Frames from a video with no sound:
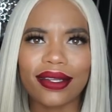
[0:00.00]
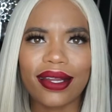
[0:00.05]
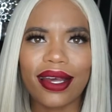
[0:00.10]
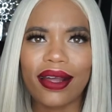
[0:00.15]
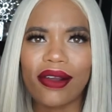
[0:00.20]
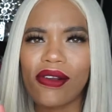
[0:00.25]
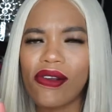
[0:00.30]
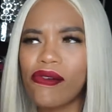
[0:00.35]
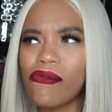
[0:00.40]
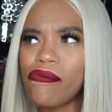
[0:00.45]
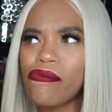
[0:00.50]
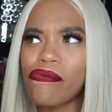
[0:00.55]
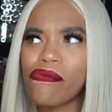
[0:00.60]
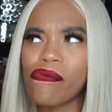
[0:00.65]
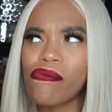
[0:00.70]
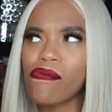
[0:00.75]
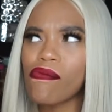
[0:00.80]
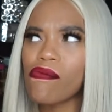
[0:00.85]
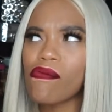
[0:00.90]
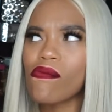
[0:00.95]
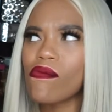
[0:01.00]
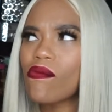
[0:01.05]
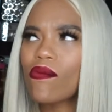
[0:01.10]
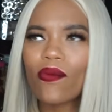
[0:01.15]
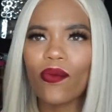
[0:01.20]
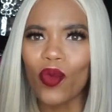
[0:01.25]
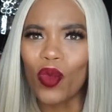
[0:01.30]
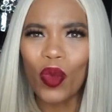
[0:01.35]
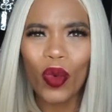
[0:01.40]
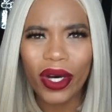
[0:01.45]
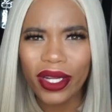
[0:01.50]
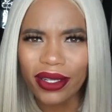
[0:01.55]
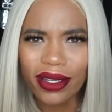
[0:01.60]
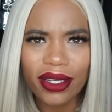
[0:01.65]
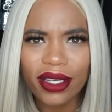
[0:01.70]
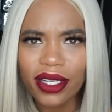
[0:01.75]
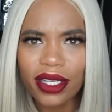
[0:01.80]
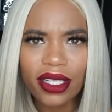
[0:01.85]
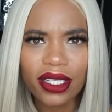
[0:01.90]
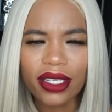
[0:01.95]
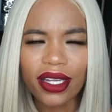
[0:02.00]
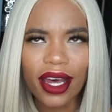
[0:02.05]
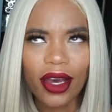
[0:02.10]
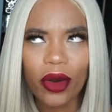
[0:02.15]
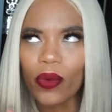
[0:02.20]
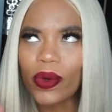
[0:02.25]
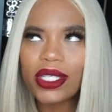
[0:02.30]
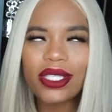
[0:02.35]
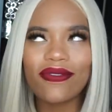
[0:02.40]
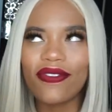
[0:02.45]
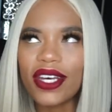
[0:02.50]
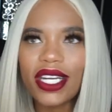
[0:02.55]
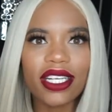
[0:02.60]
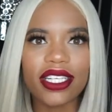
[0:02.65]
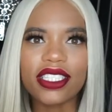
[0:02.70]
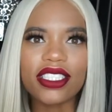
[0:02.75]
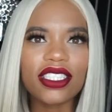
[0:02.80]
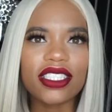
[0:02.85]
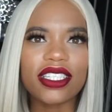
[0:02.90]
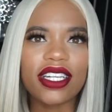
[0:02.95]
Like, what look? Was finished.